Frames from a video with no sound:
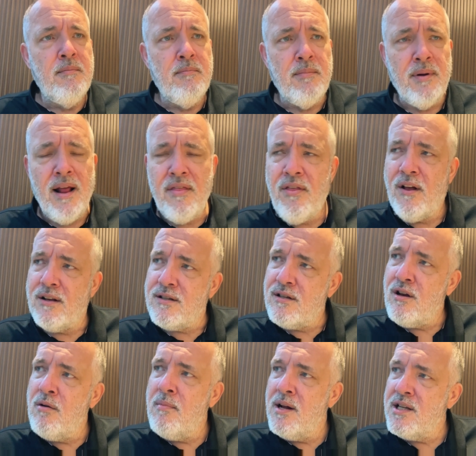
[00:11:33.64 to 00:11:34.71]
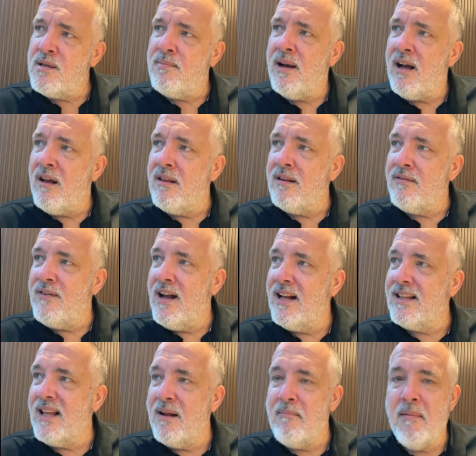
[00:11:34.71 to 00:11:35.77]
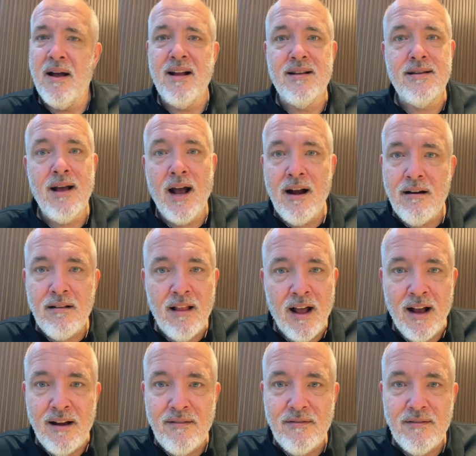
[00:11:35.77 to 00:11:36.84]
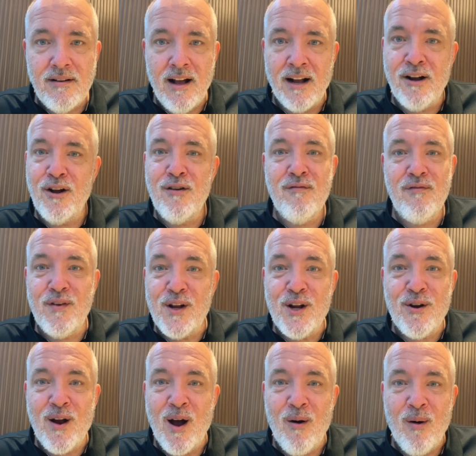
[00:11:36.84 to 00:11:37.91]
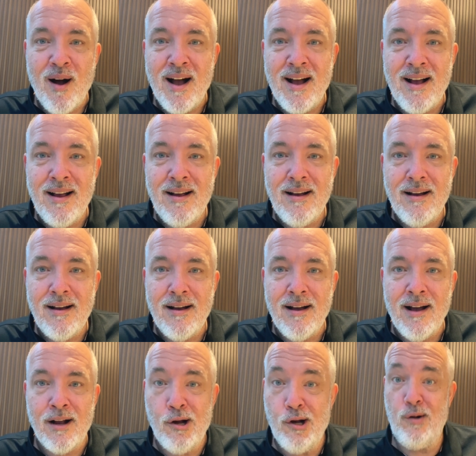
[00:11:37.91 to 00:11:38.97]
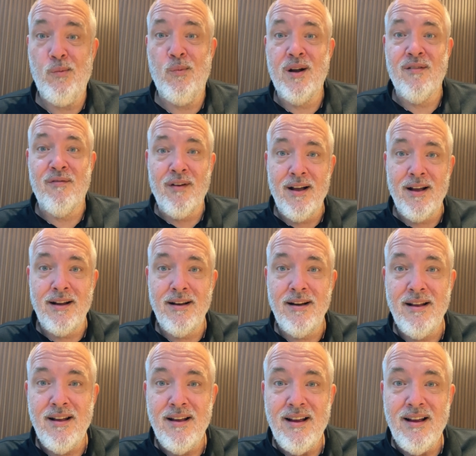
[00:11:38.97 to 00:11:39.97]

But I thought so much about the fact that my entire life, I couldn't figure out why I couldn't win a fight.